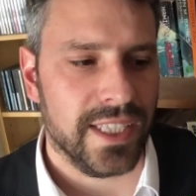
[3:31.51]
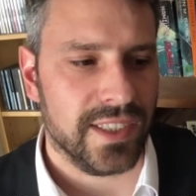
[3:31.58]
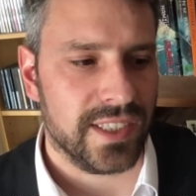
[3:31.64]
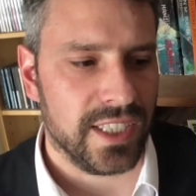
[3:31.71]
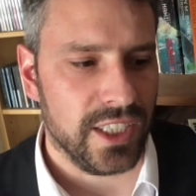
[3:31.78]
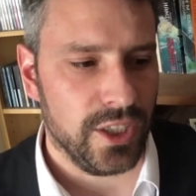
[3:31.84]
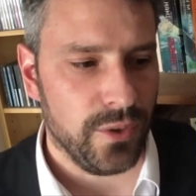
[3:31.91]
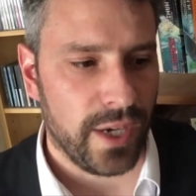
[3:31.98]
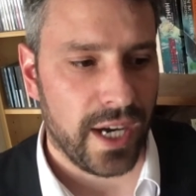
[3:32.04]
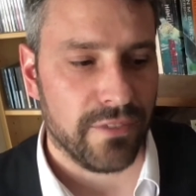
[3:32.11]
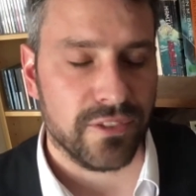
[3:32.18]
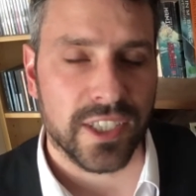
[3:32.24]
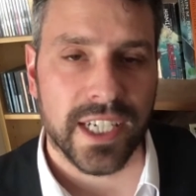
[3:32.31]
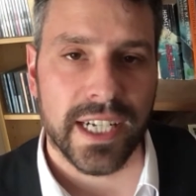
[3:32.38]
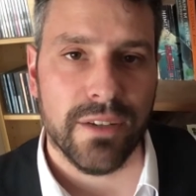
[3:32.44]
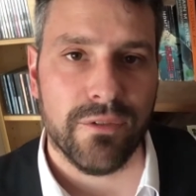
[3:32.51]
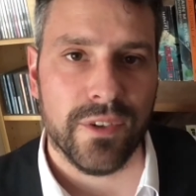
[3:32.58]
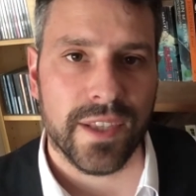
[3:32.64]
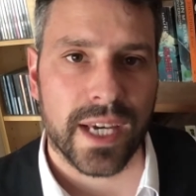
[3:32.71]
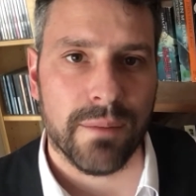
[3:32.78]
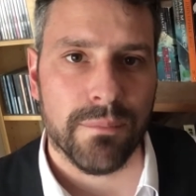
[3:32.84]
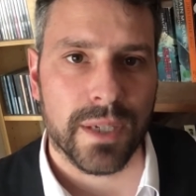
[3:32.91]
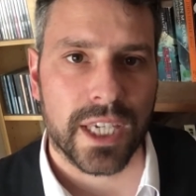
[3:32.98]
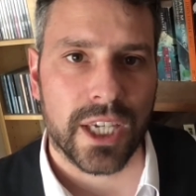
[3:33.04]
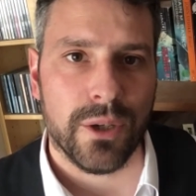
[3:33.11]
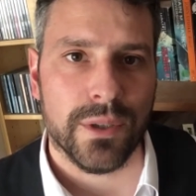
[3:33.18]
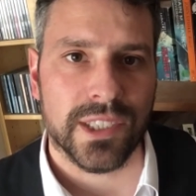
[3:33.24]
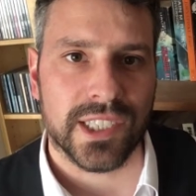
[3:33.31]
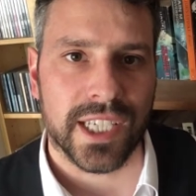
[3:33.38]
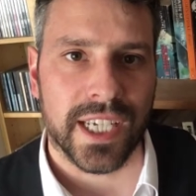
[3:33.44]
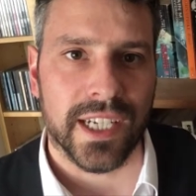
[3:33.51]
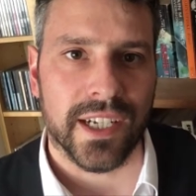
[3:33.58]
is that you have to live with ambiguity,